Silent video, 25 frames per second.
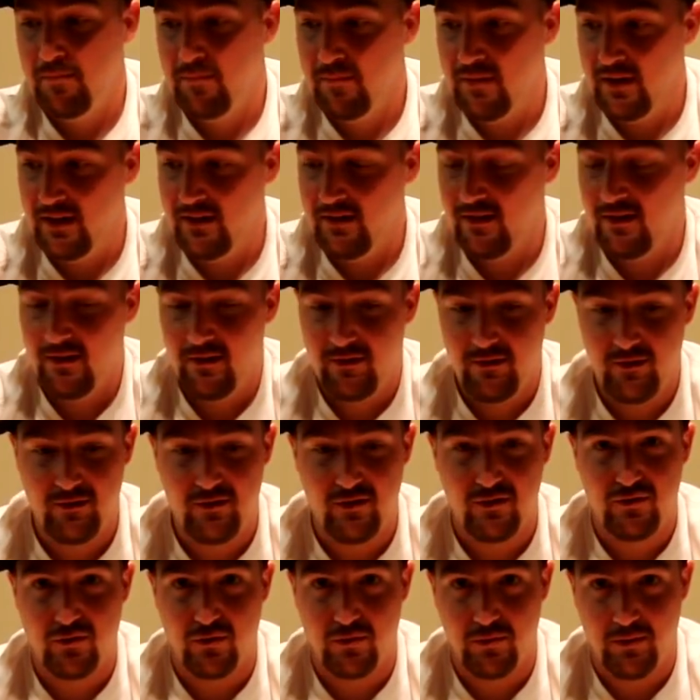But
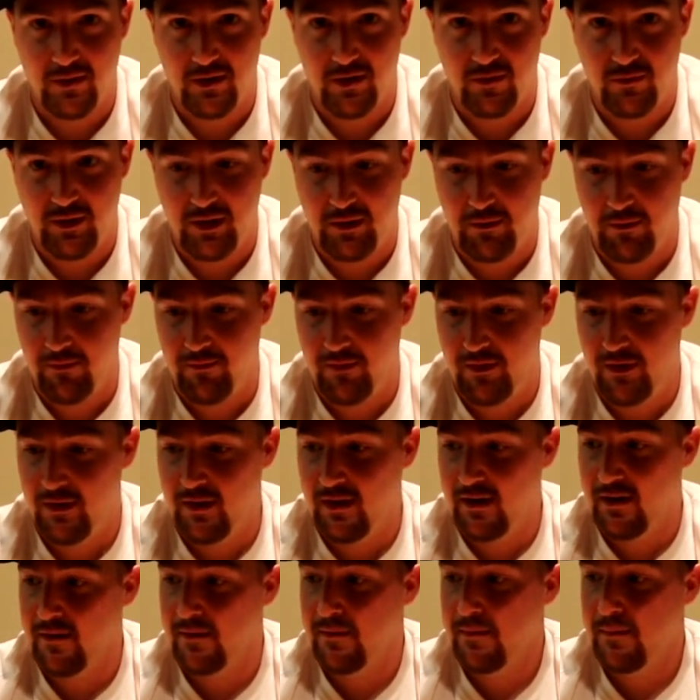just a short little quick review
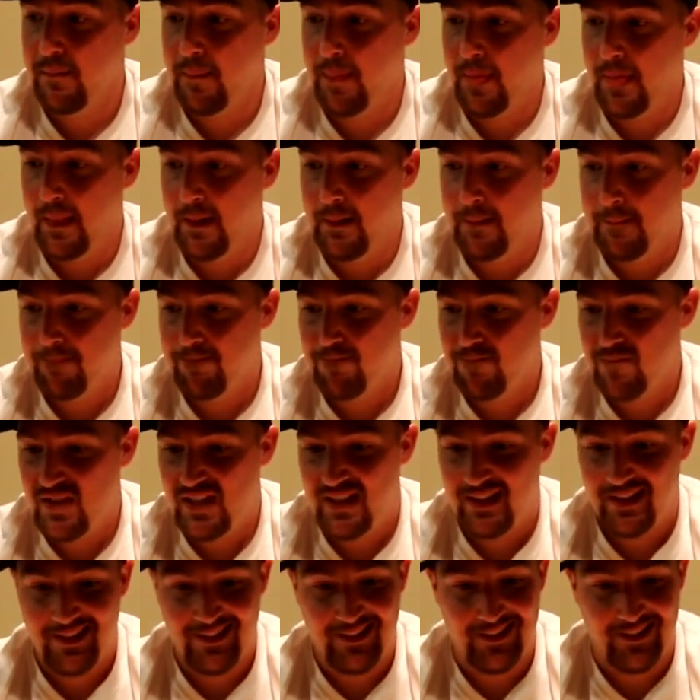there.
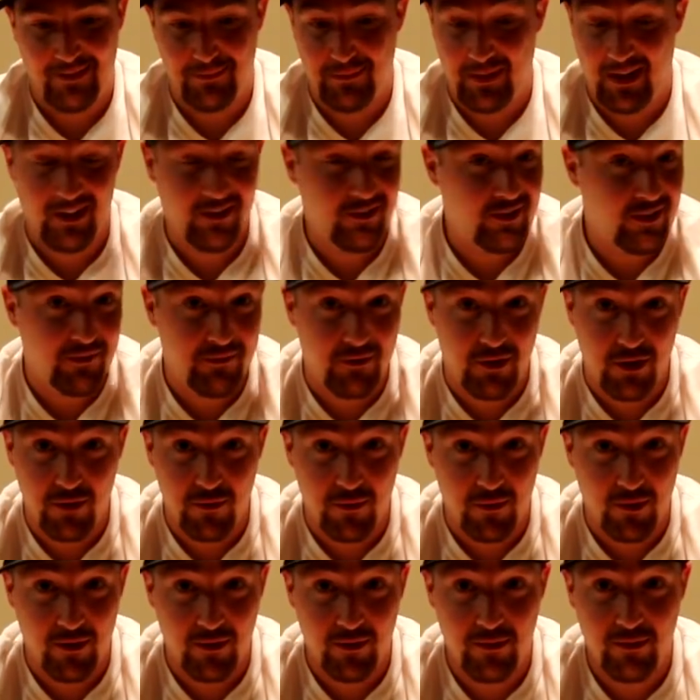I'm not a glove
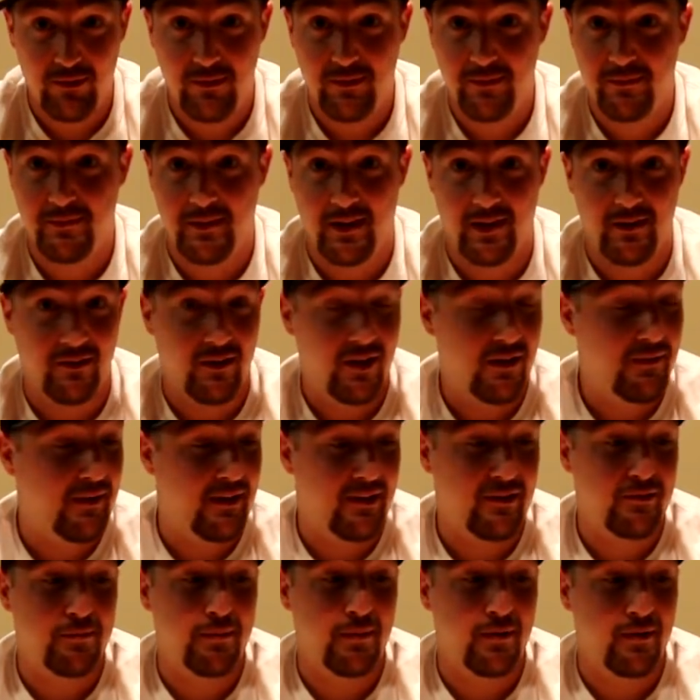guru, not a glove
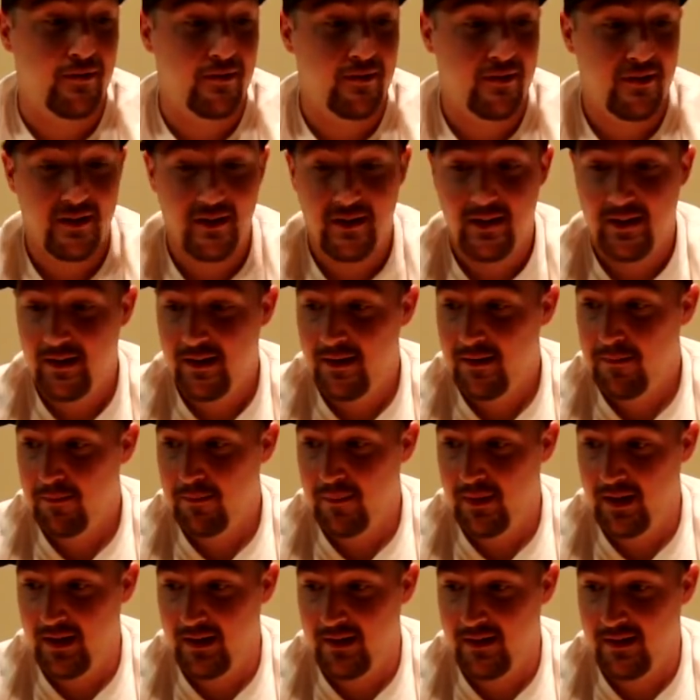expert,
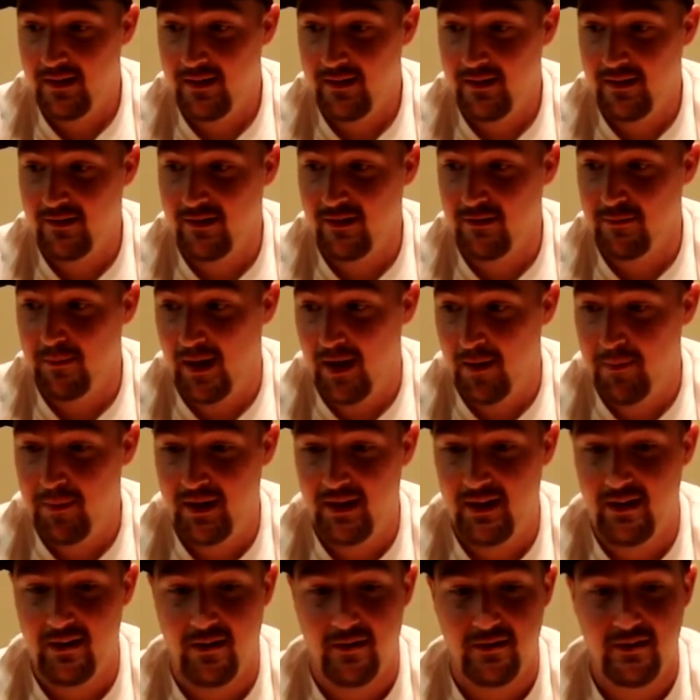but this is my
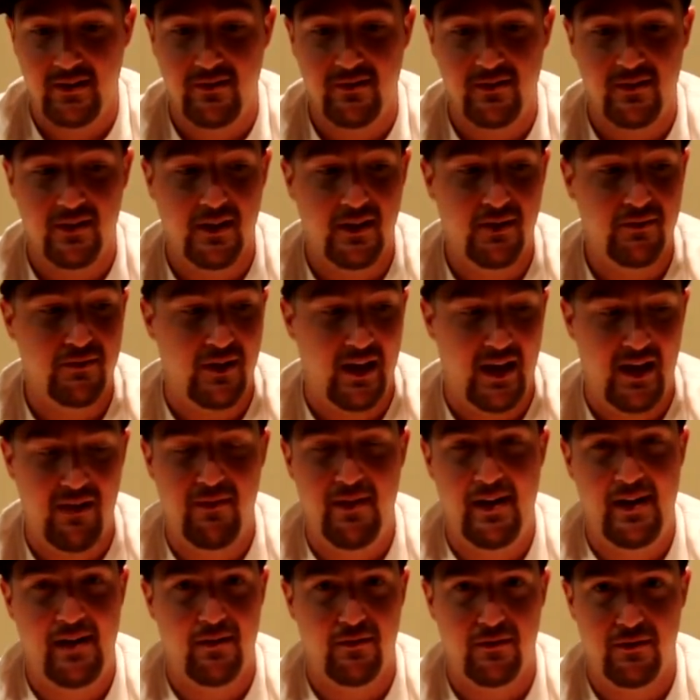opinion on these gloves. I
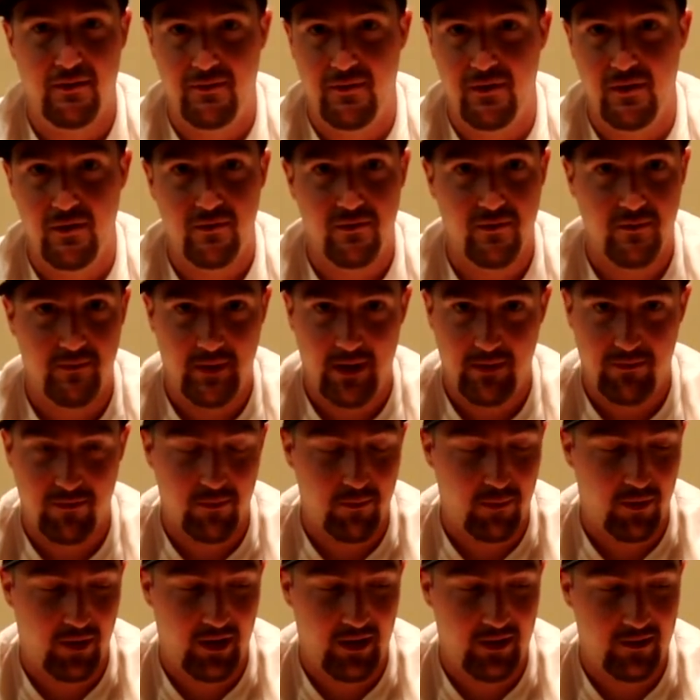have handled a few from
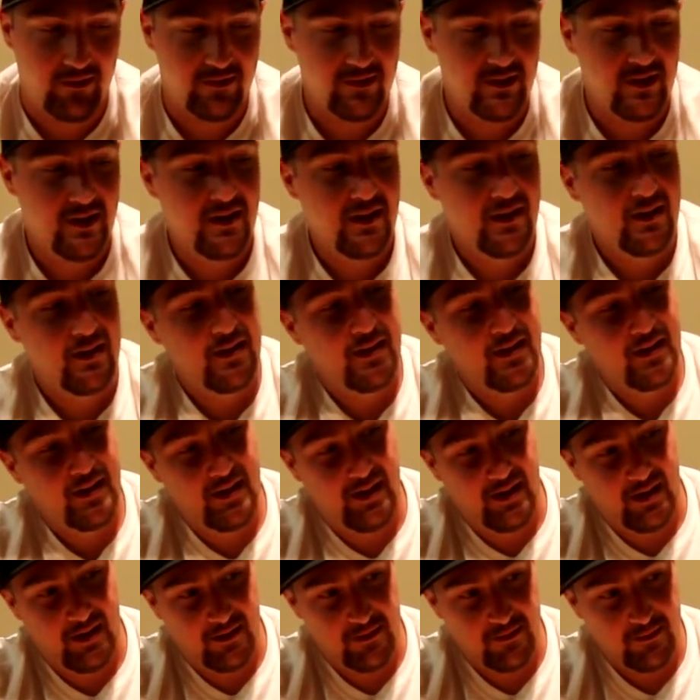different brands,
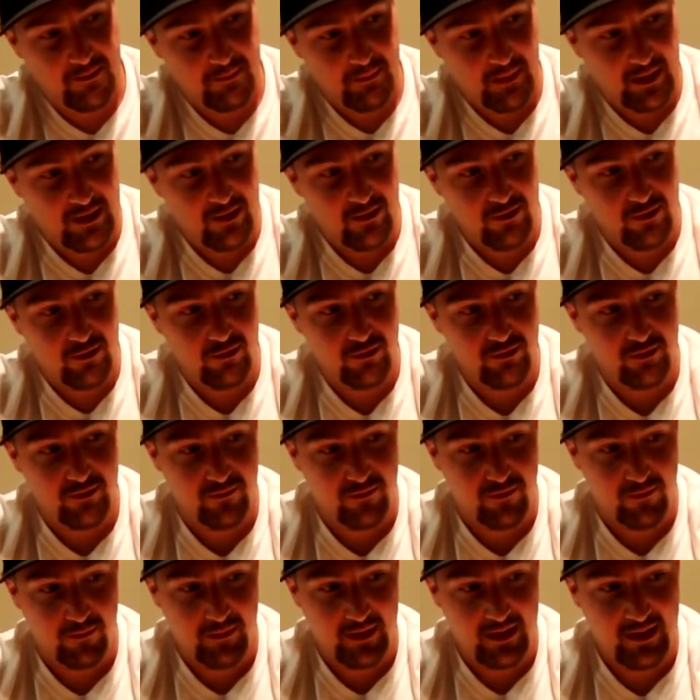and my
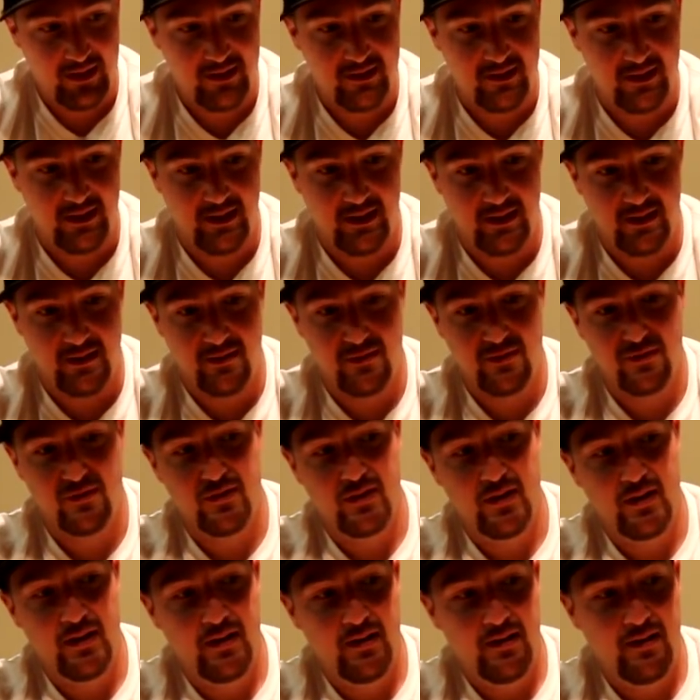conclusion from these
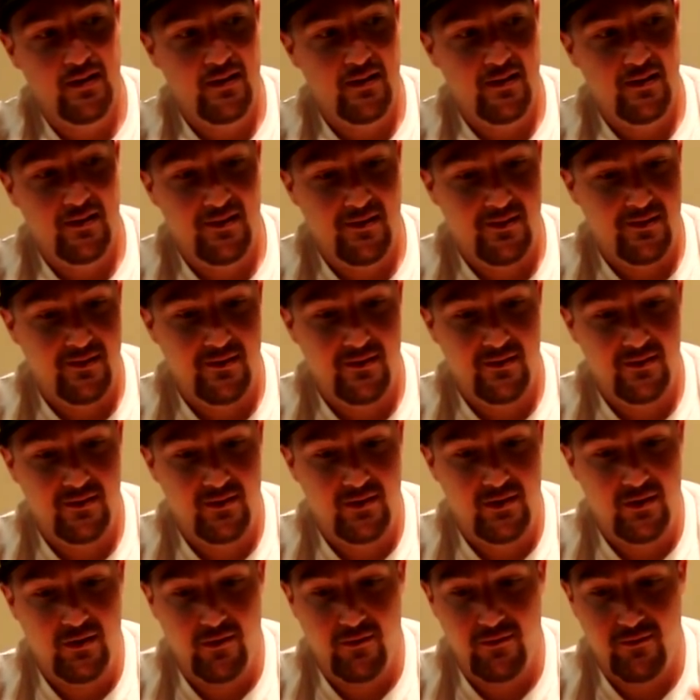is,
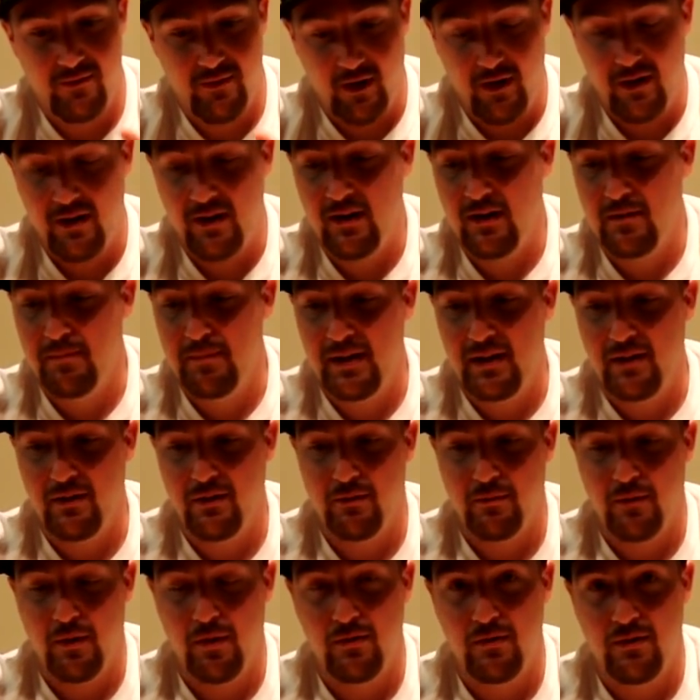you know, very good middle
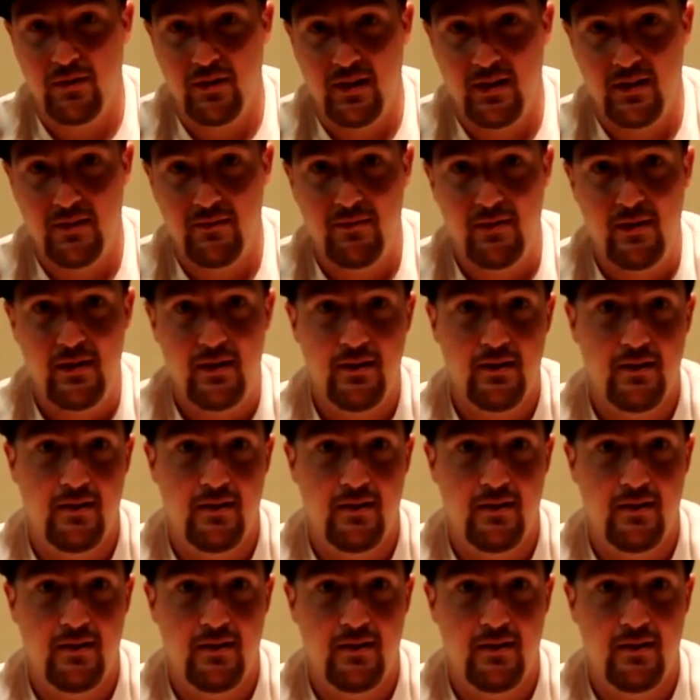of the road glove,